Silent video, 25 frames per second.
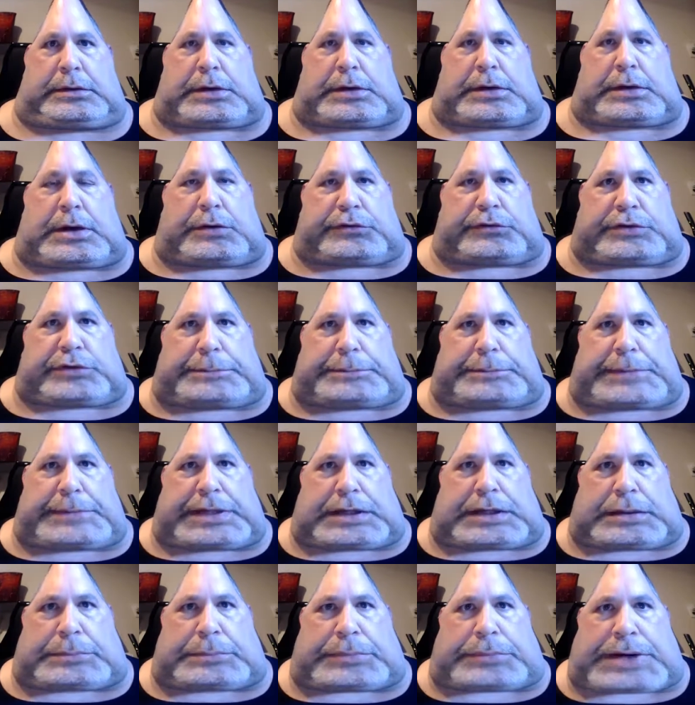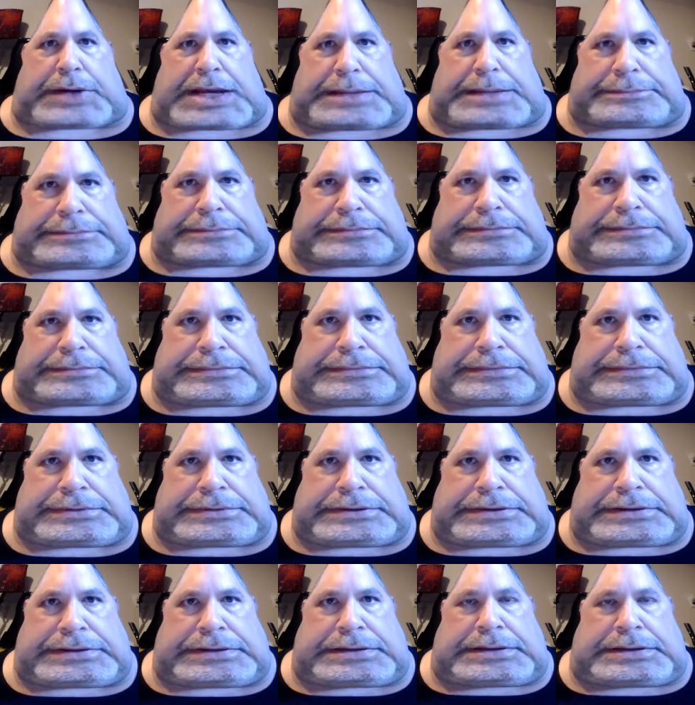causing a bigger problem
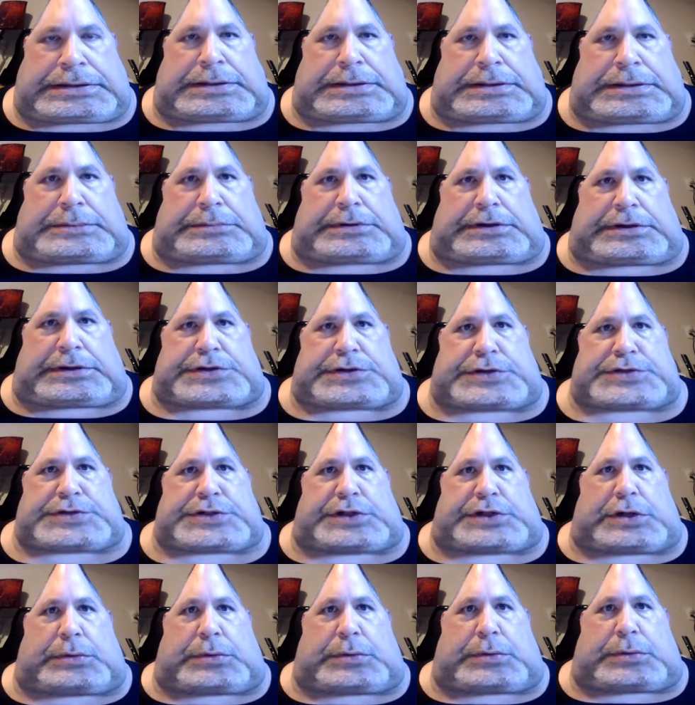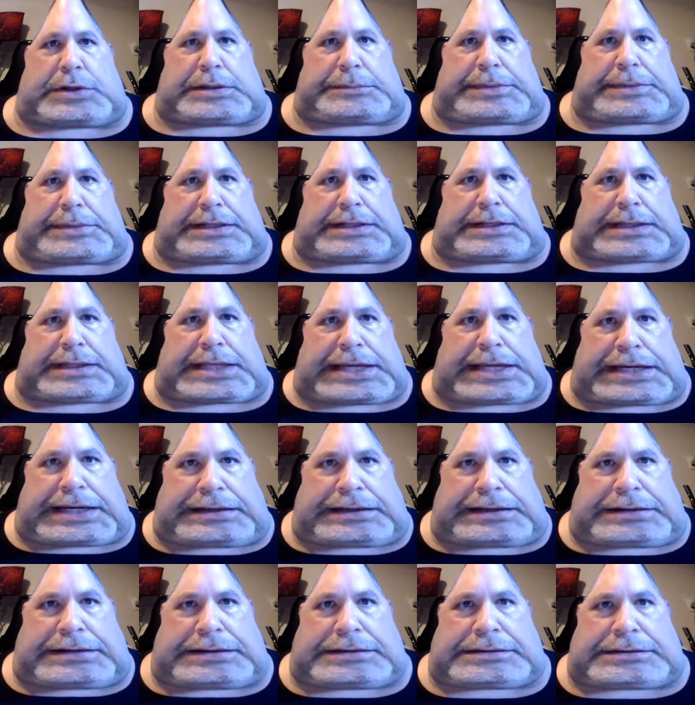because you don't want to be
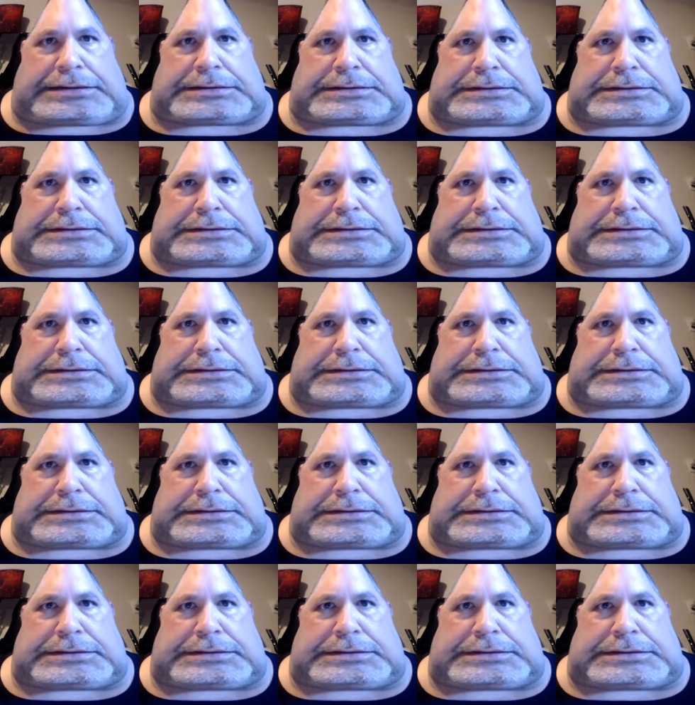late